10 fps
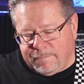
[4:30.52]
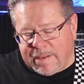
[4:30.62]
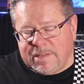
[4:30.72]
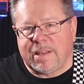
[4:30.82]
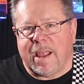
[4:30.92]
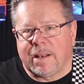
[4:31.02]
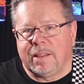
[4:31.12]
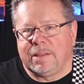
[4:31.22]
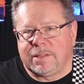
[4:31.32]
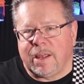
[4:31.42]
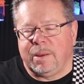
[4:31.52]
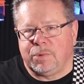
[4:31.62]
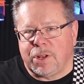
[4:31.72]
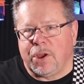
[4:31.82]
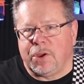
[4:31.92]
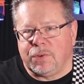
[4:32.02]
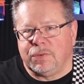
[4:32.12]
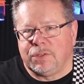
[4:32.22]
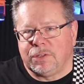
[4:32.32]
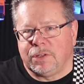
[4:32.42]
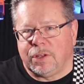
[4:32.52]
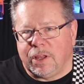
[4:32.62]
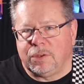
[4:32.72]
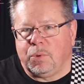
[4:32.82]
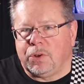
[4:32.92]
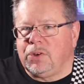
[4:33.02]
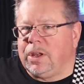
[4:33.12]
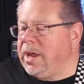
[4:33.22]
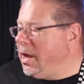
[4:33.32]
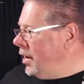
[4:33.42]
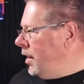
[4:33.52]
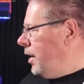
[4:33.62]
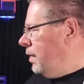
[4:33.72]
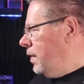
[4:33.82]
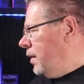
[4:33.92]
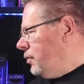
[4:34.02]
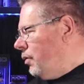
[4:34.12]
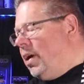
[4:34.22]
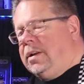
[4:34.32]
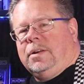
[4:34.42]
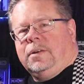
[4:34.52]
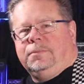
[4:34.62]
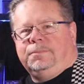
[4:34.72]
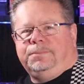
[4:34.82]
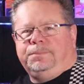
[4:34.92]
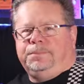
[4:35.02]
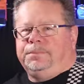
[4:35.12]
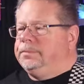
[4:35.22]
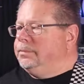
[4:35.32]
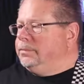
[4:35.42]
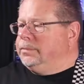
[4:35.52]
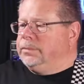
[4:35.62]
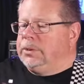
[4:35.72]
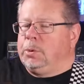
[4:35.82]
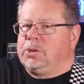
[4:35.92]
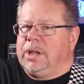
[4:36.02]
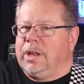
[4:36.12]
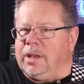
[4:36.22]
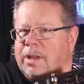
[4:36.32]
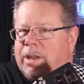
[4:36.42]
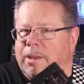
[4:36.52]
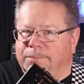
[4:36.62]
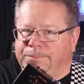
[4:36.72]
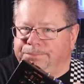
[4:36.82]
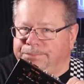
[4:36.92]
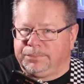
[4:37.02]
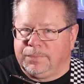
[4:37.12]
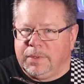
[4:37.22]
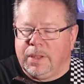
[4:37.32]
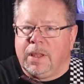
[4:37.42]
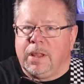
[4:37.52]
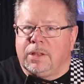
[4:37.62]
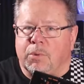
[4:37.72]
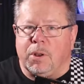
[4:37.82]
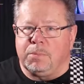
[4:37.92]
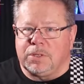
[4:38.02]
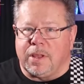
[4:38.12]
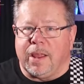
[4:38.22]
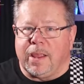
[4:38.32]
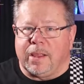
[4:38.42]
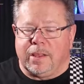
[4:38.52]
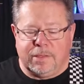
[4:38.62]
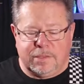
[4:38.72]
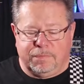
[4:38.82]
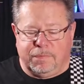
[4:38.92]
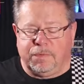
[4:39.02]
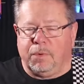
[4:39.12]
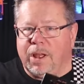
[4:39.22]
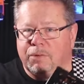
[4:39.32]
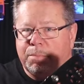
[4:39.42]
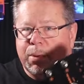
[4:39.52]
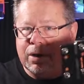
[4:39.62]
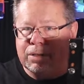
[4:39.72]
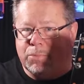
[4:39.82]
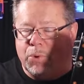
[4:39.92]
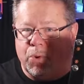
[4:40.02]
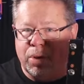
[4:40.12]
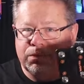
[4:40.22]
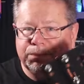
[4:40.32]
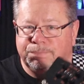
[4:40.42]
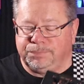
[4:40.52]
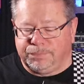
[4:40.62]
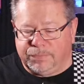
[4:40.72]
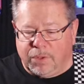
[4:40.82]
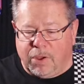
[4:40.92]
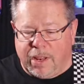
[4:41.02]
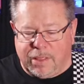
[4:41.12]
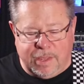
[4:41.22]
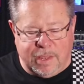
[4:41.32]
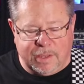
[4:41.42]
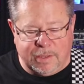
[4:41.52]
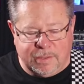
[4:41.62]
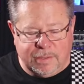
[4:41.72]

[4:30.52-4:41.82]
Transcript: Exactly the same tones as what you get in the Trident. It's what you get in here. So what I'm saying is for 400 bucks more, I think